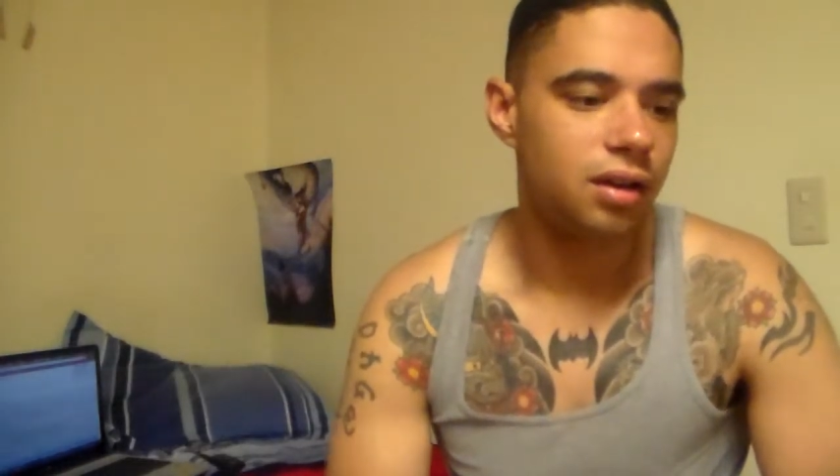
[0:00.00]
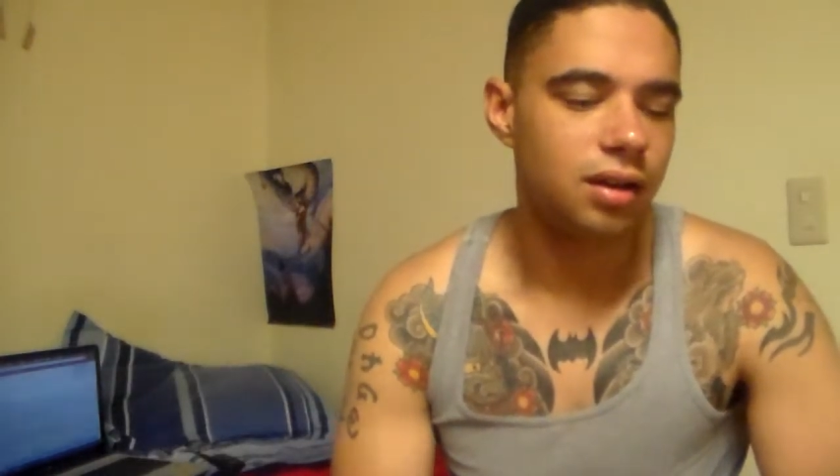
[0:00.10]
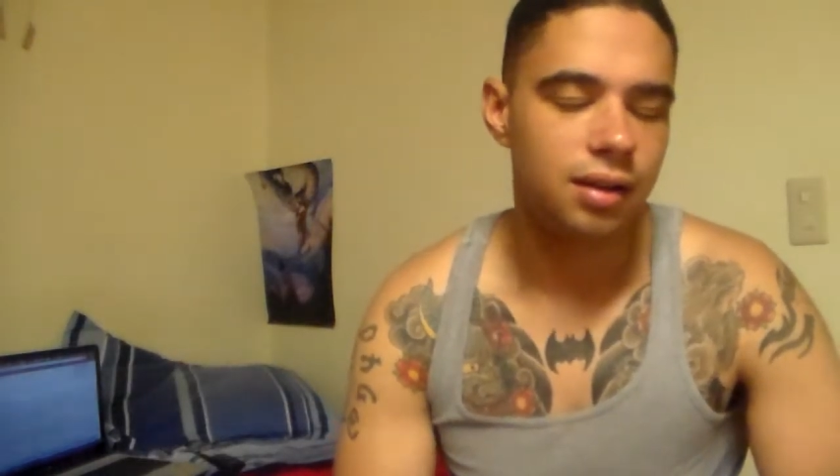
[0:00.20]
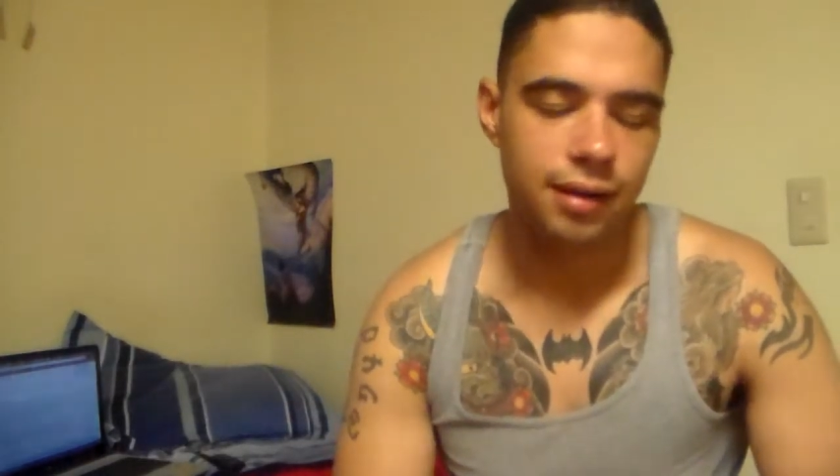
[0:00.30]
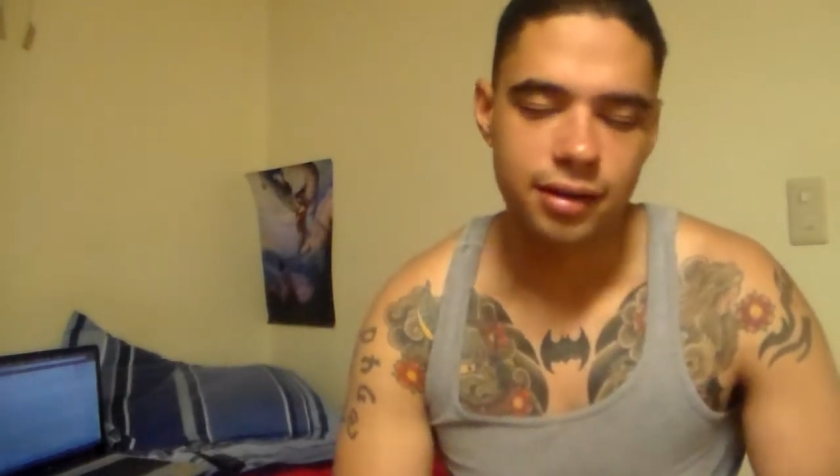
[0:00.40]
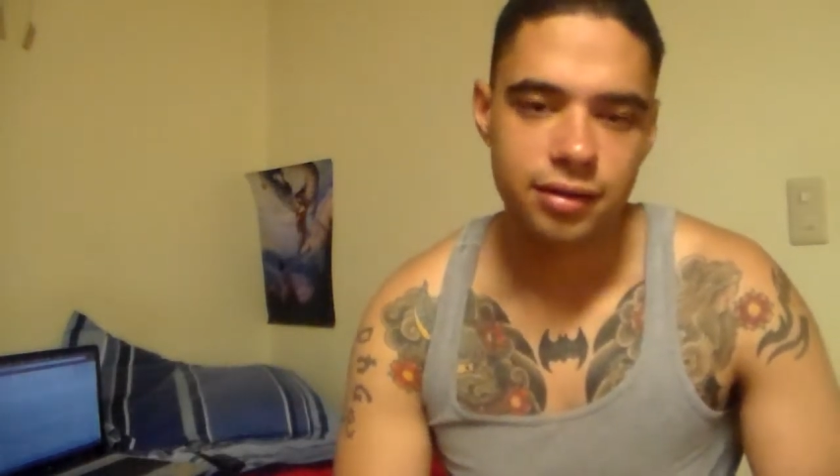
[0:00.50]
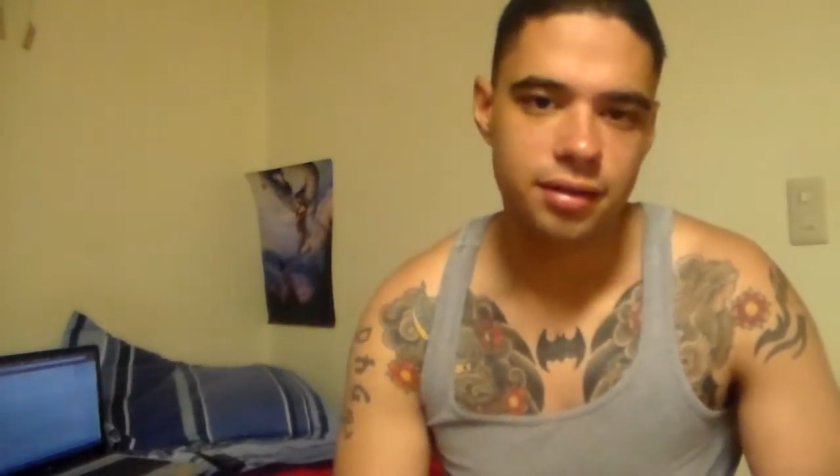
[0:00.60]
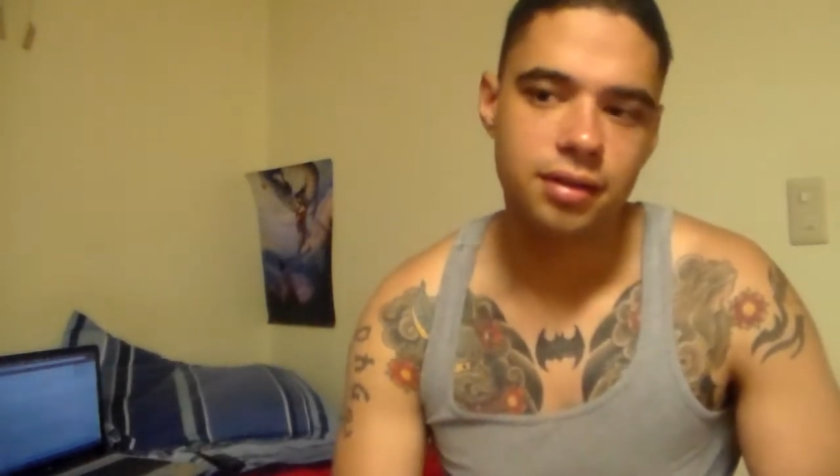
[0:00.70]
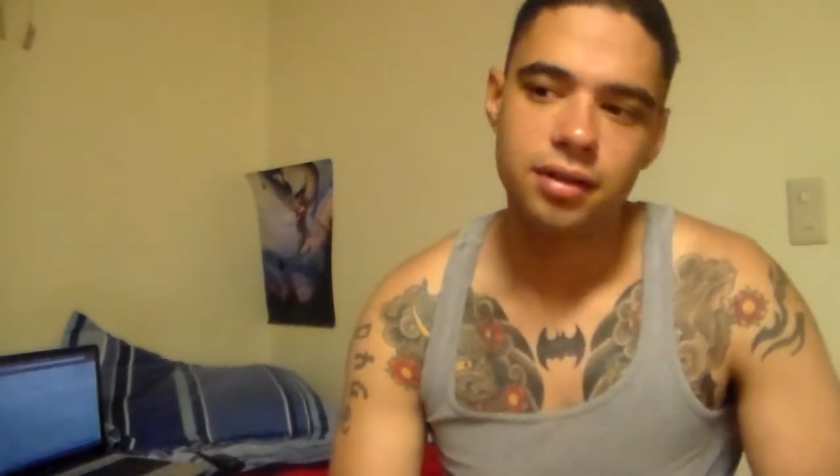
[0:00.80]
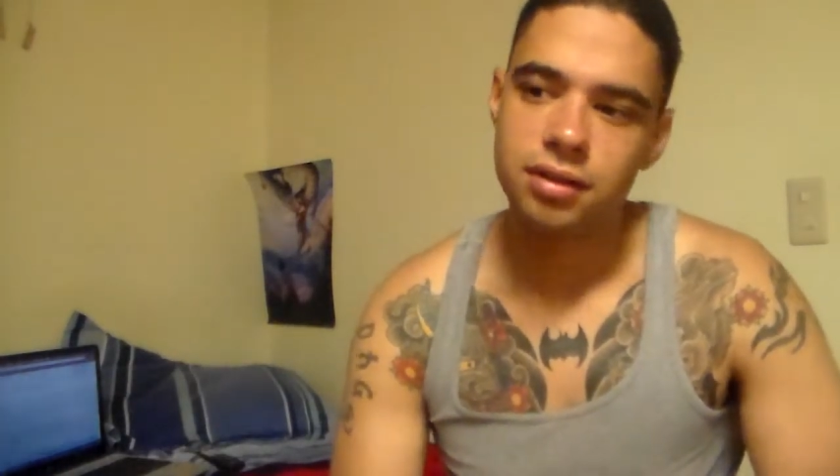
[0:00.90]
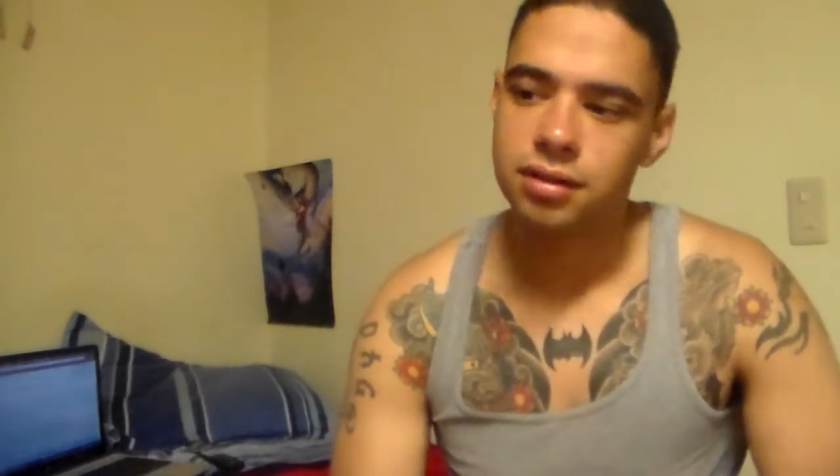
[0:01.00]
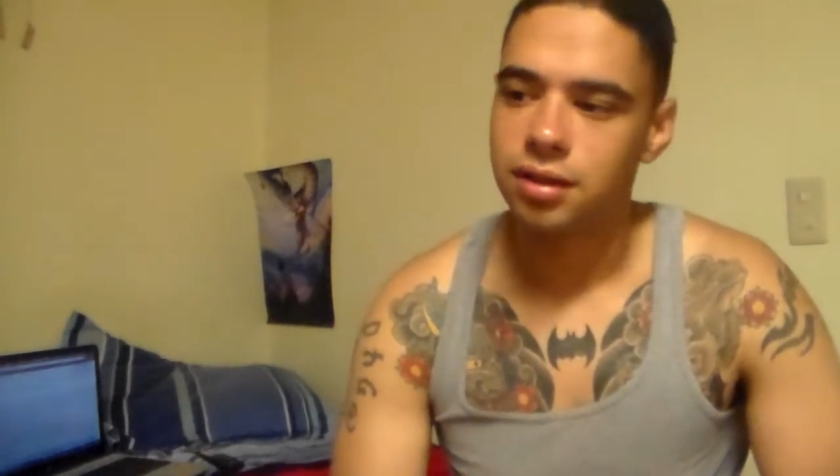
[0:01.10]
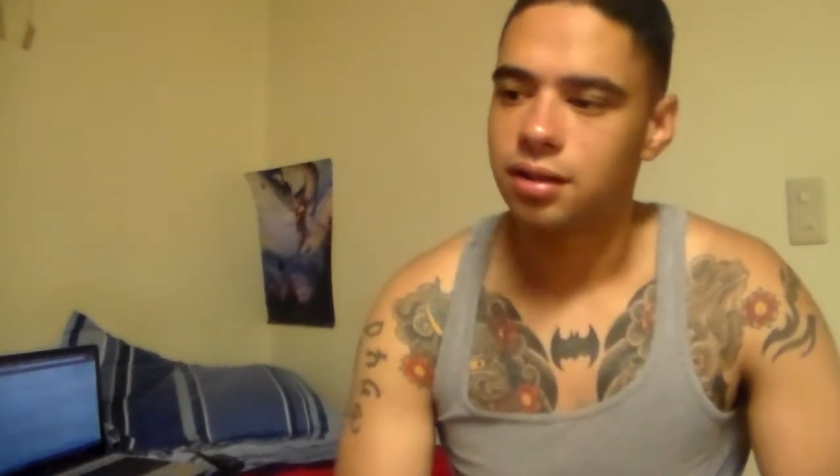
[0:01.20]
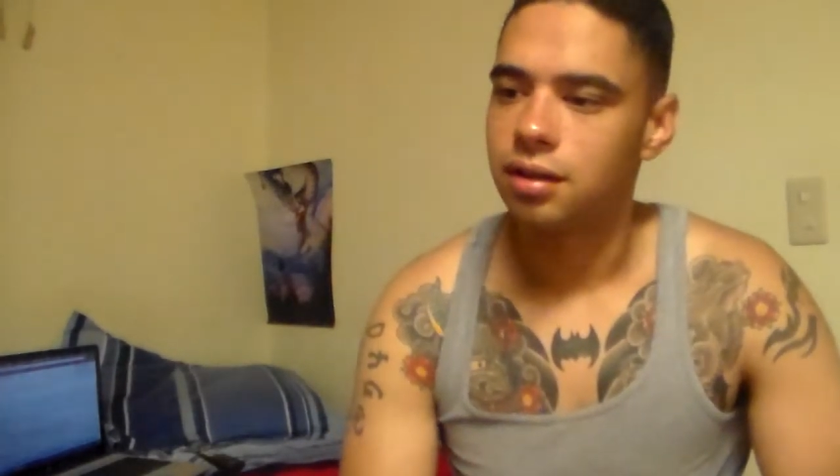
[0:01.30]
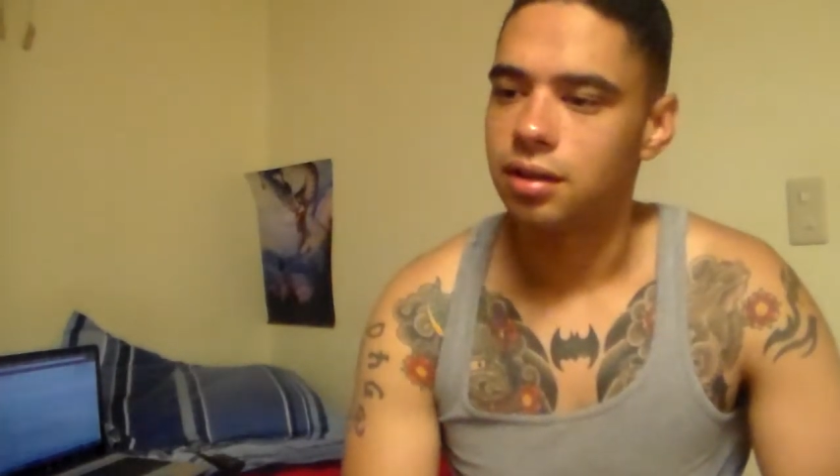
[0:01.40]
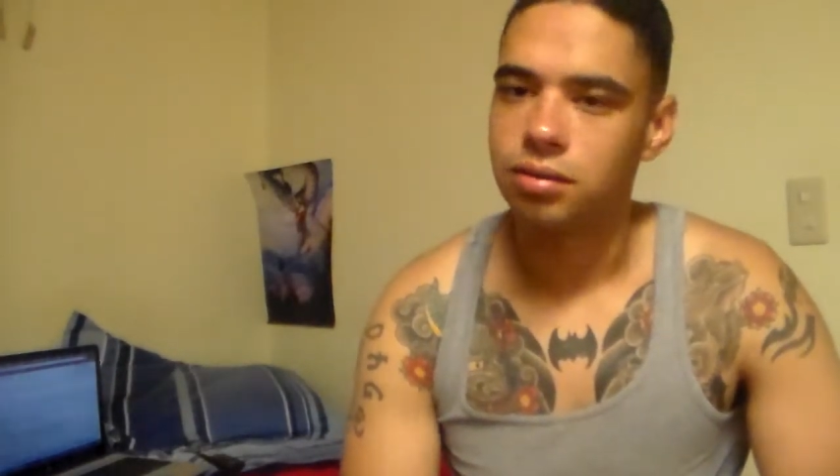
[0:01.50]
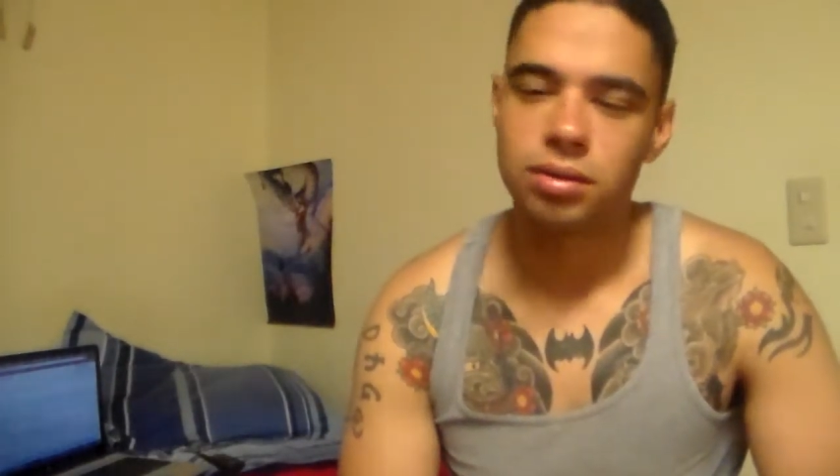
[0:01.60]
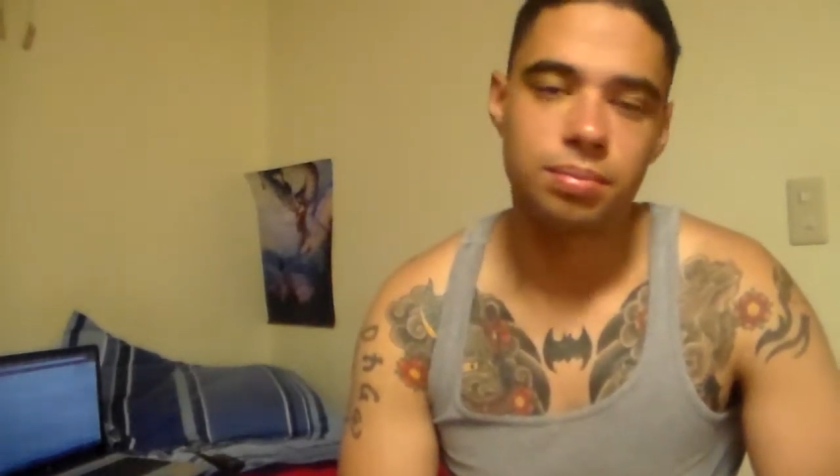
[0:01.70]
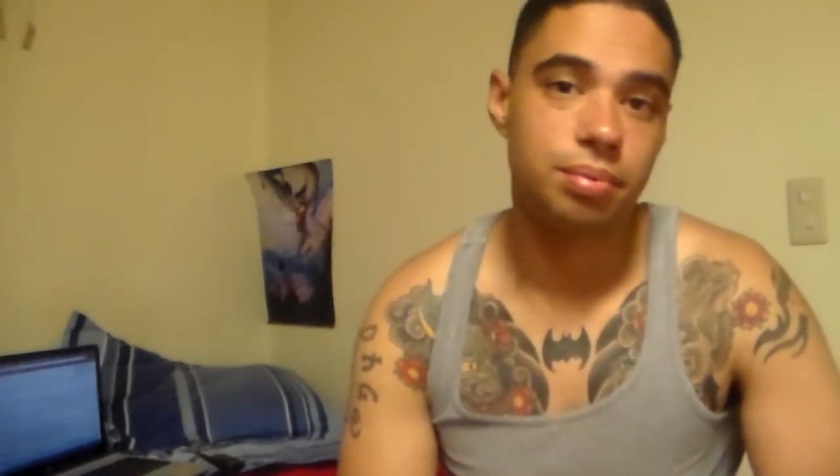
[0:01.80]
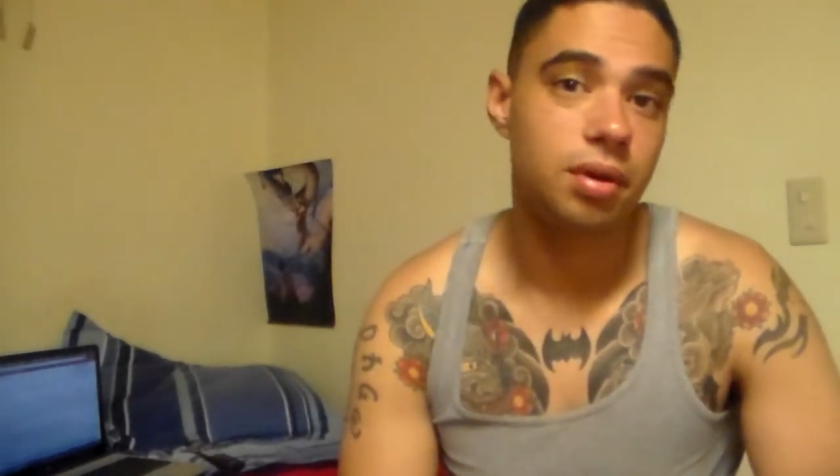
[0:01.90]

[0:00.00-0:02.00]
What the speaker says: and collector's editions, I think those